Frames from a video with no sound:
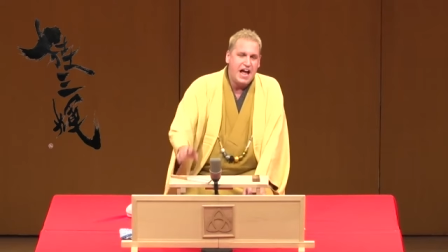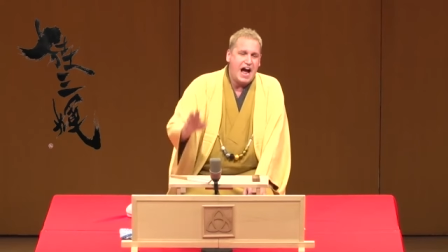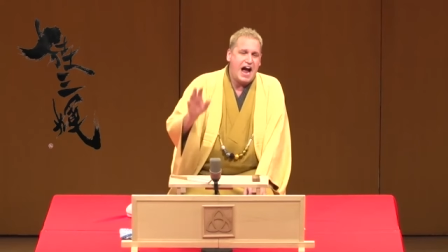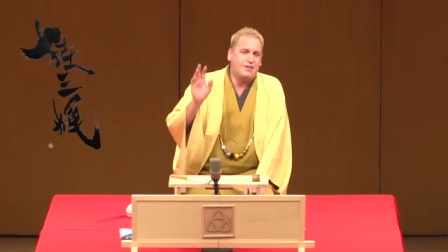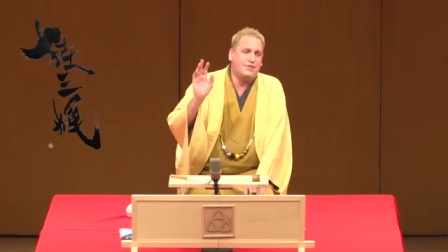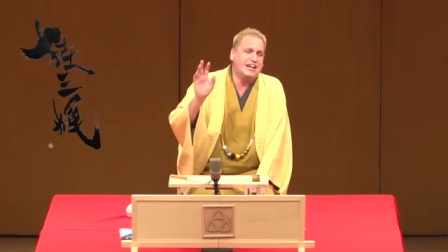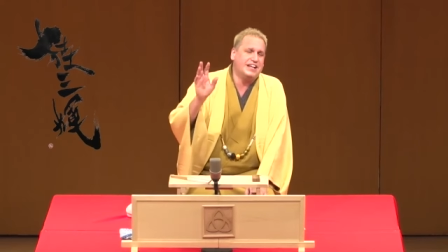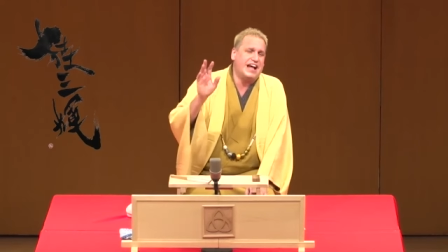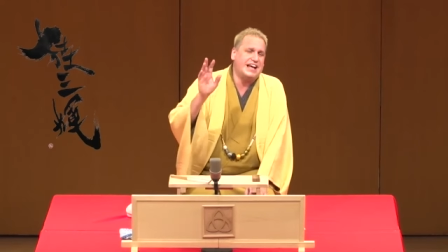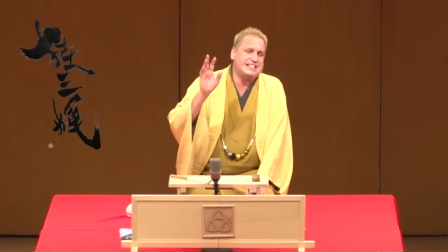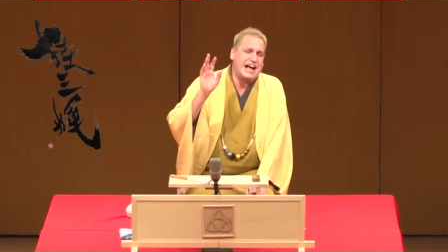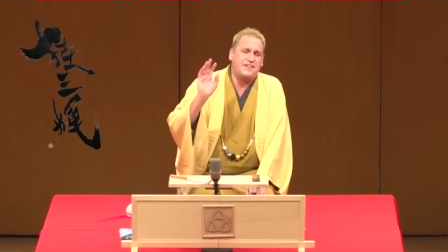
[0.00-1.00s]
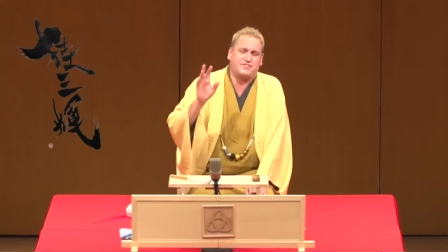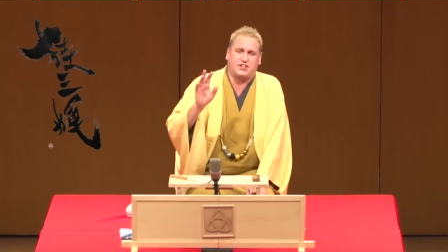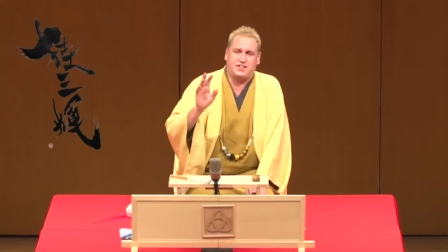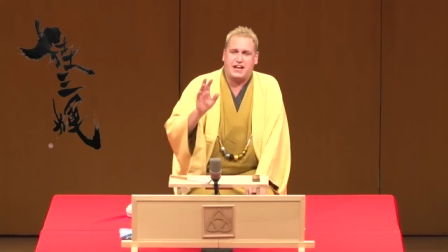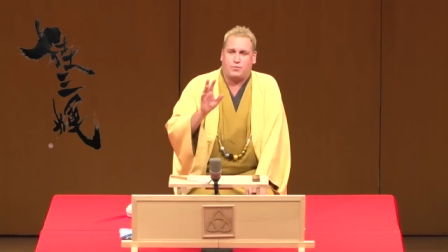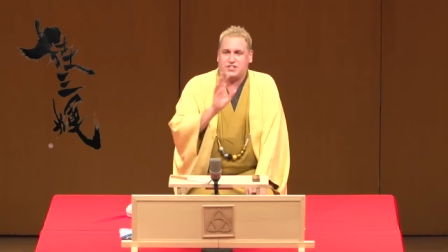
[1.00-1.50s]
I realized
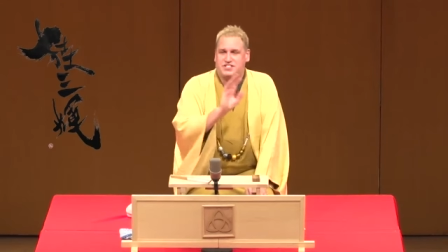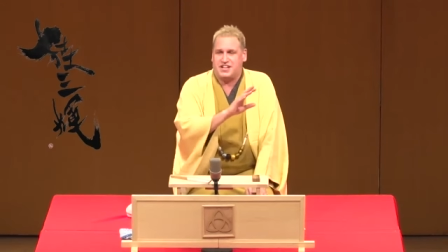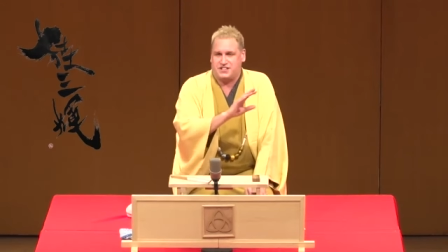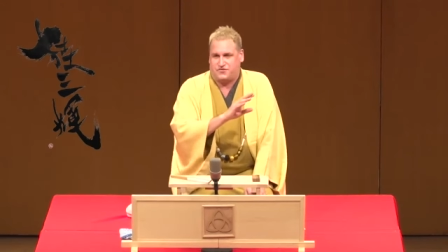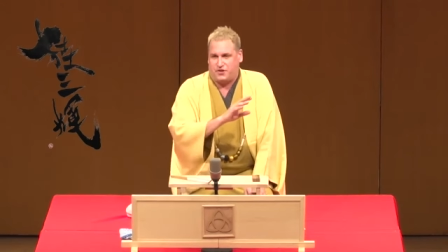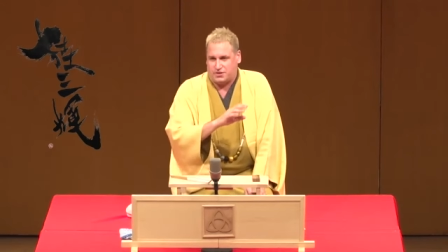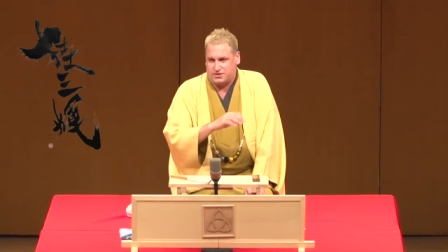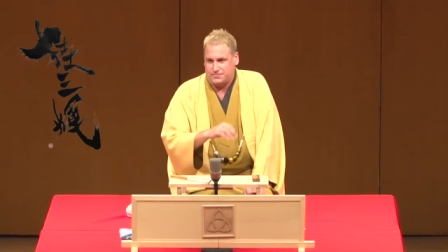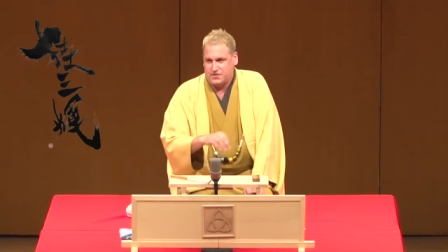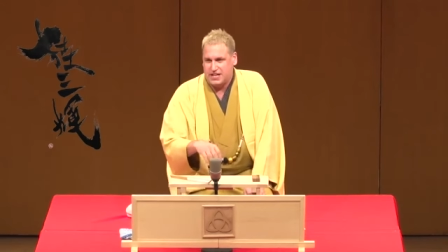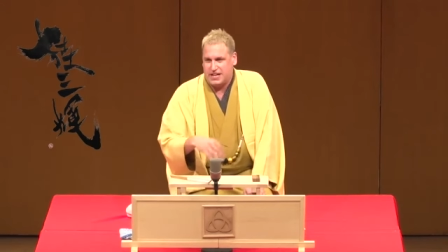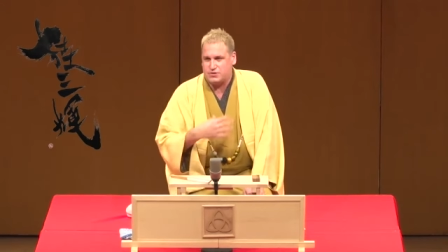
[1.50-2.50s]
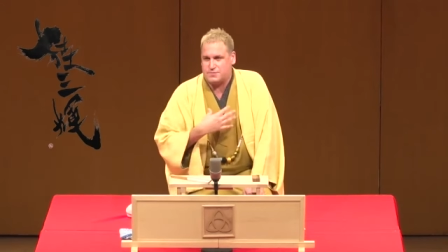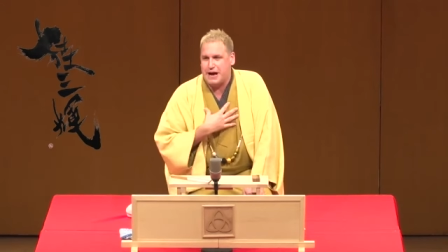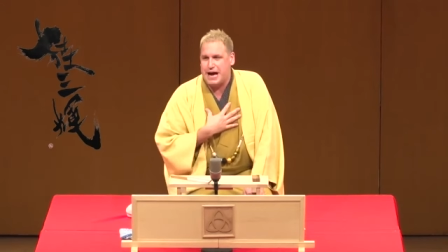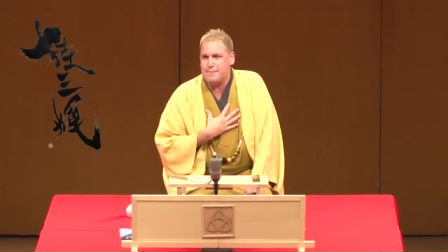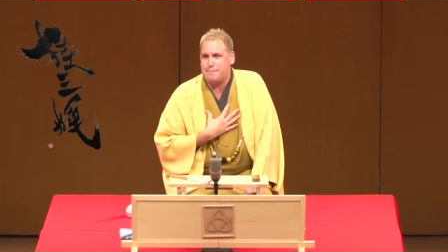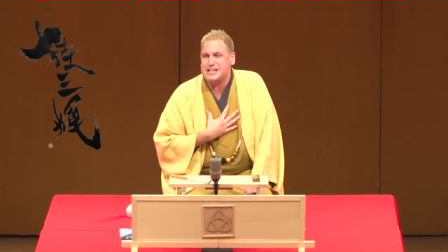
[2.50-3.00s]
after that it wasn't his fault. That was
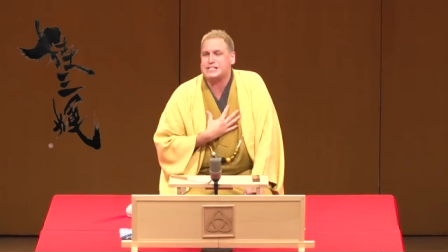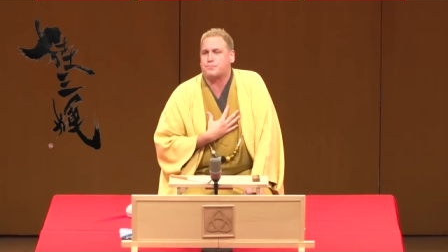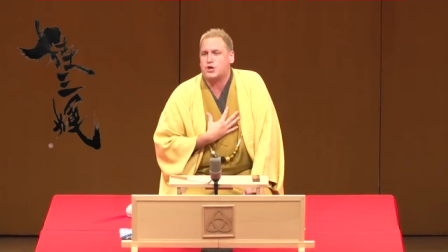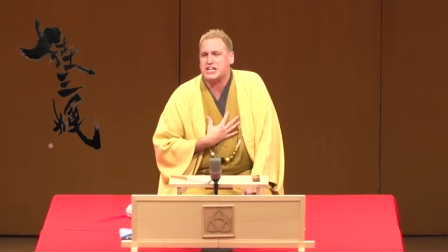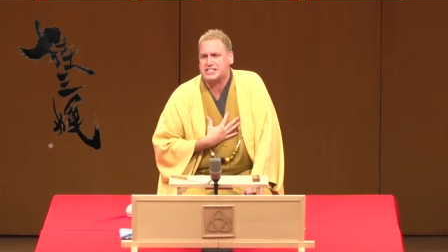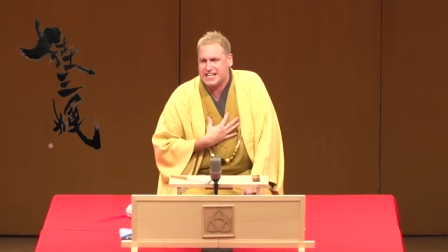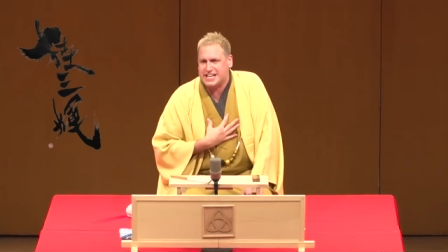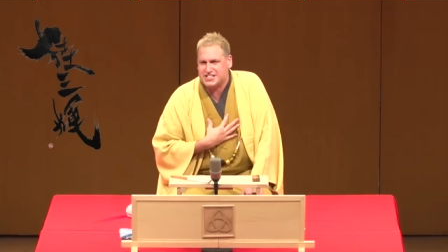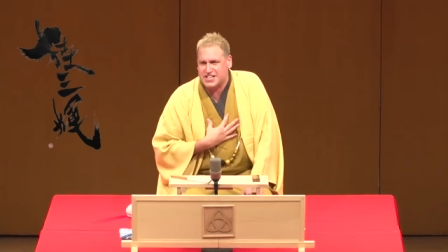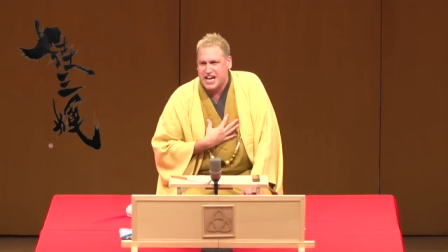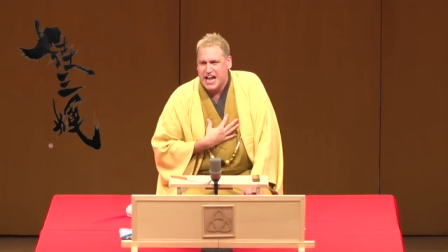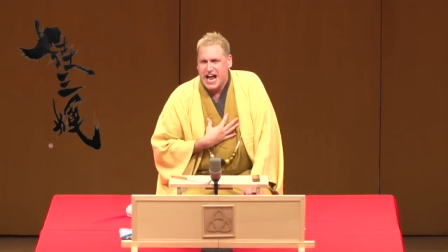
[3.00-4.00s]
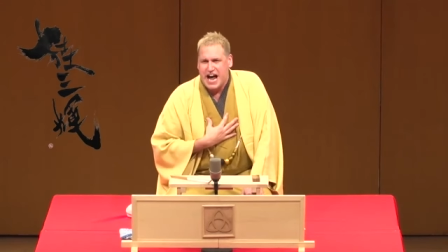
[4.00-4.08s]
my mispronunciation.